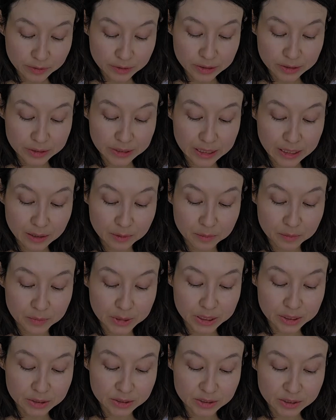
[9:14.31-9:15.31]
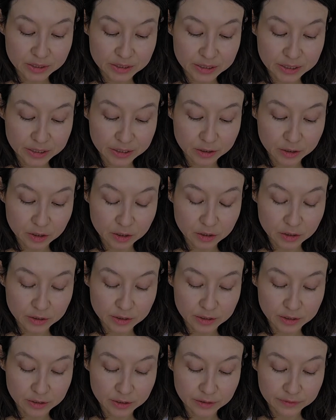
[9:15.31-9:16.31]
That meant that
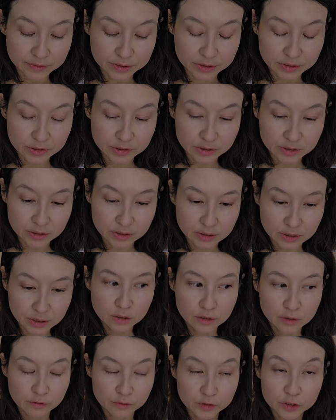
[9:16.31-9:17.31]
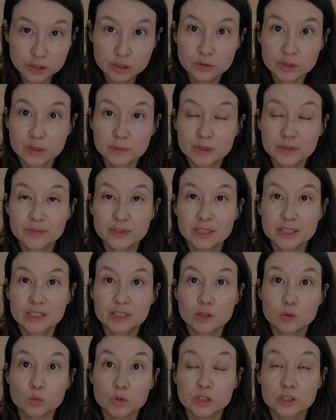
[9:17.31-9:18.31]
11's first rabies
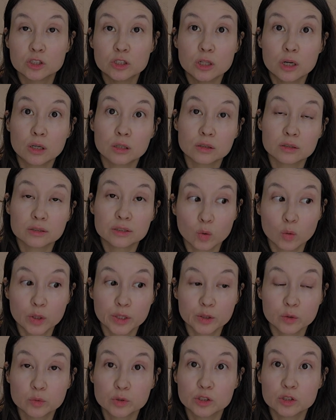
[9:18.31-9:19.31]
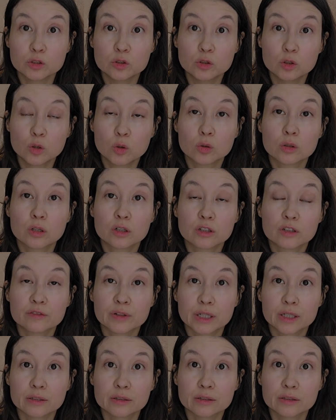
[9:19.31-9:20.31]
vaccine was nulled. It was no longer
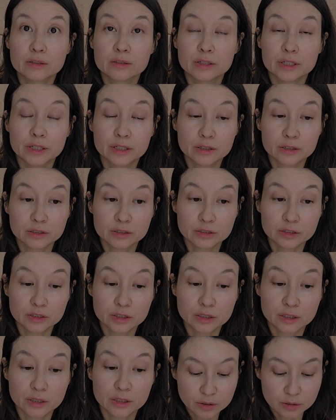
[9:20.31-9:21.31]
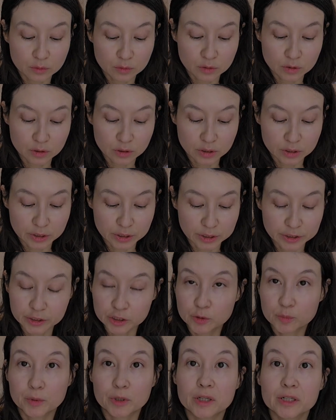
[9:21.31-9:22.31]
valid, and in
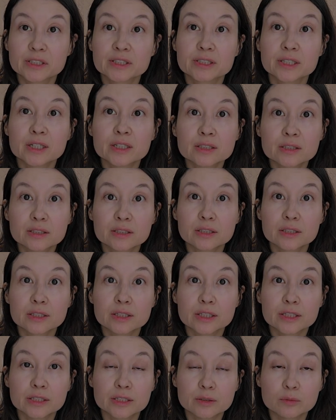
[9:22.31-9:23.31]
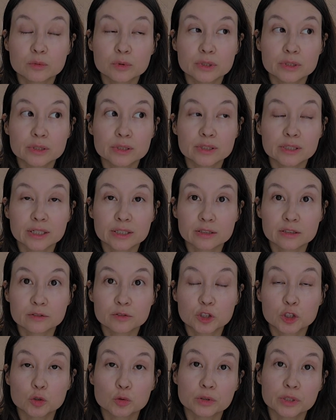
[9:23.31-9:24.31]
this process, it was as if
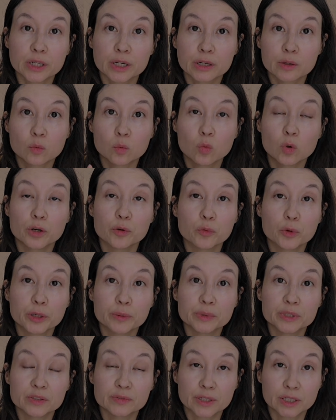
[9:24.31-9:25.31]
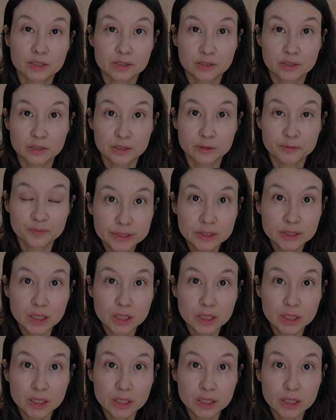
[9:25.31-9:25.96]
she only had 1 rabies vaccine.